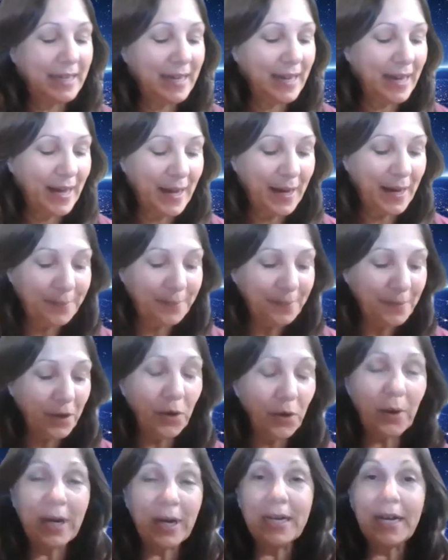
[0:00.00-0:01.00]
Yeah,
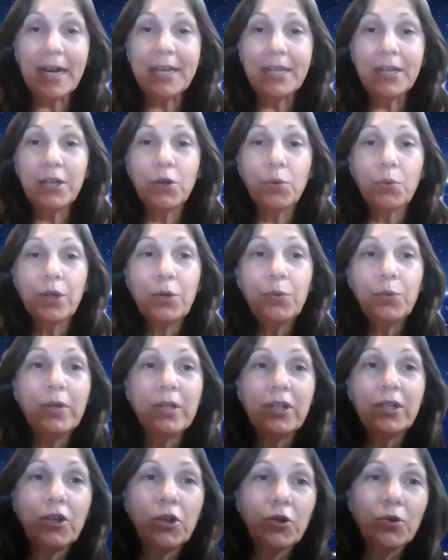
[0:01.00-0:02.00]
no, I, I agree
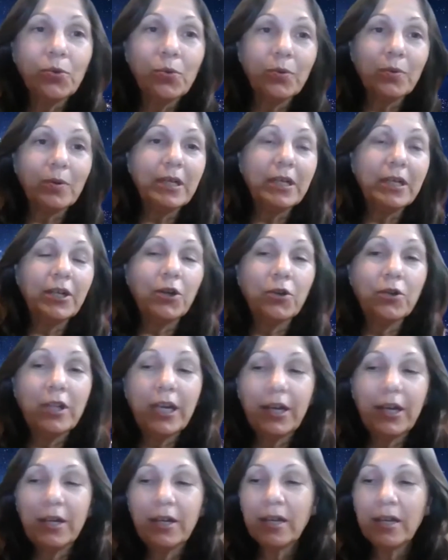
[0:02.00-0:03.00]
with you. You know,
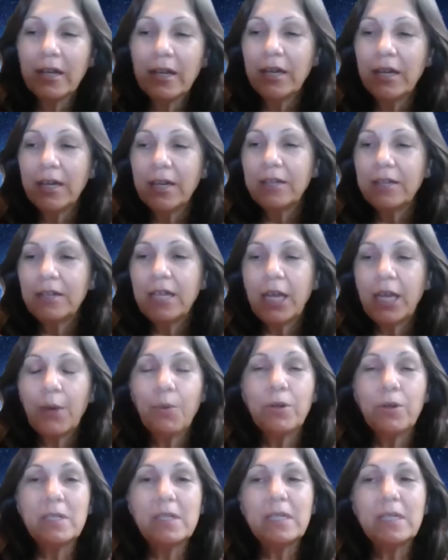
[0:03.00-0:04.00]
they they
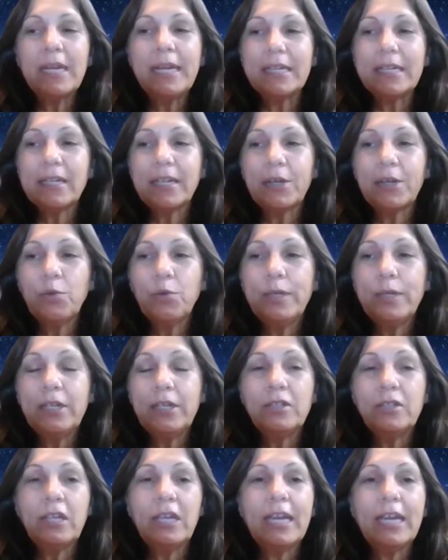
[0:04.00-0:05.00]
were saying like we
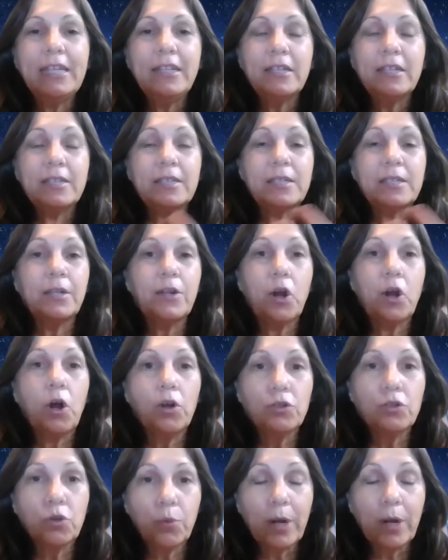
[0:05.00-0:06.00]
could take this in
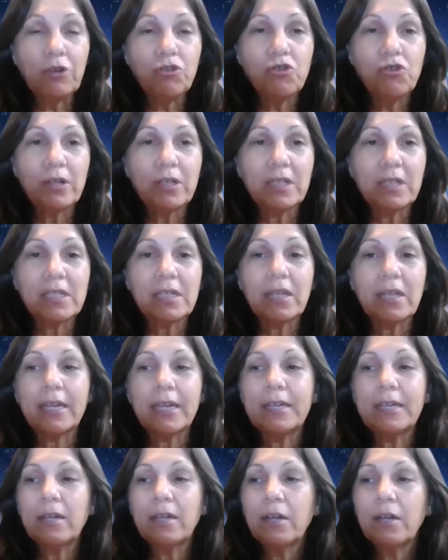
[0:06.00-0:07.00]
all directions,
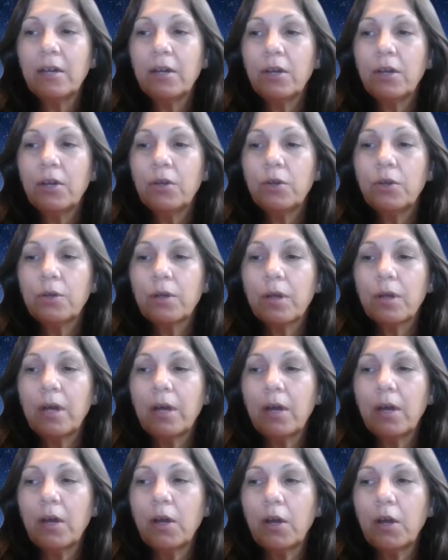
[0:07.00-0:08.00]
like
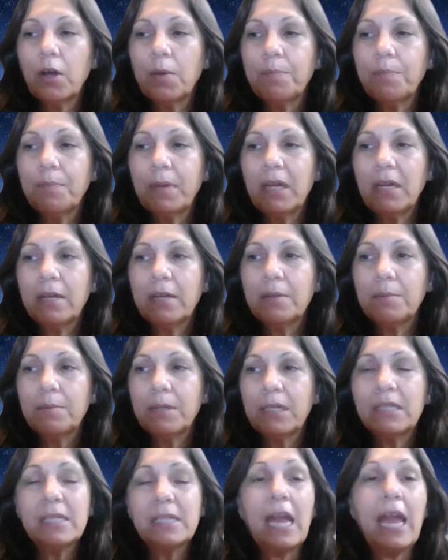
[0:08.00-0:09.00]
um,
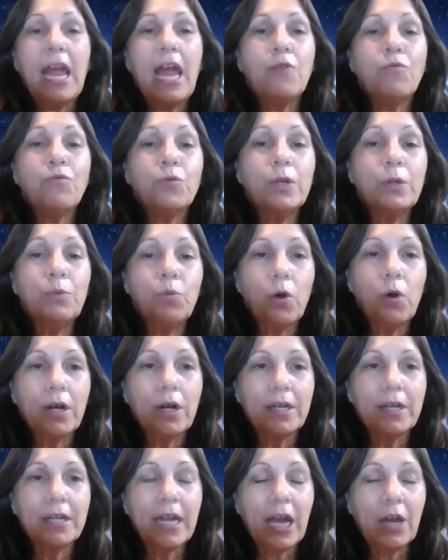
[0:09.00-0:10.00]
because
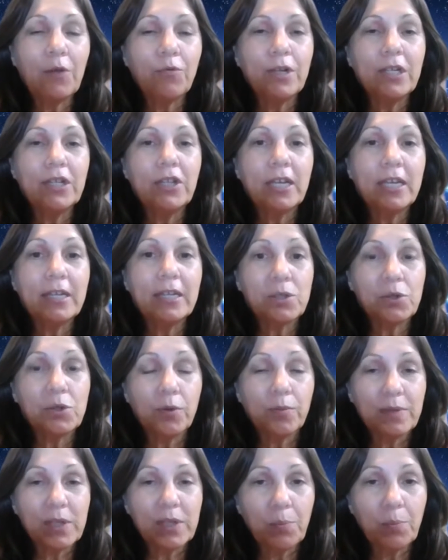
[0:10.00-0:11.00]
everyone, everything
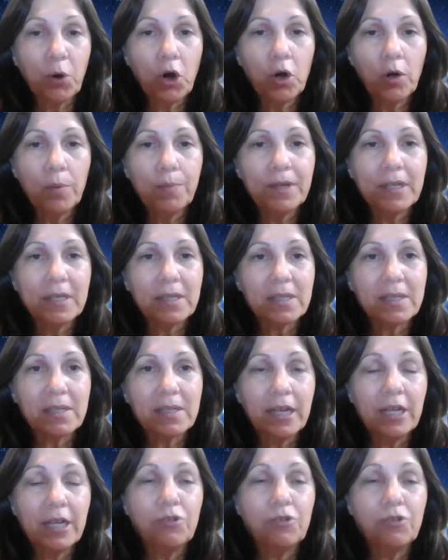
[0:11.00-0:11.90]
serves a purpose.